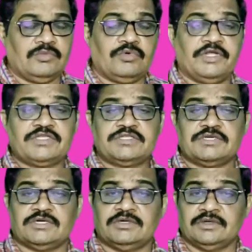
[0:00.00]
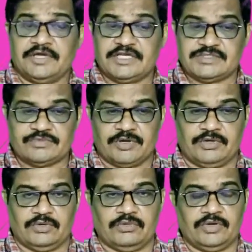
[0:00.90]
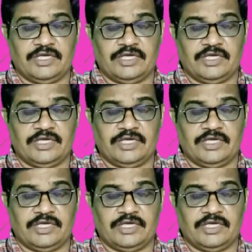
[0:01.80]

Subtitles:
What is S12?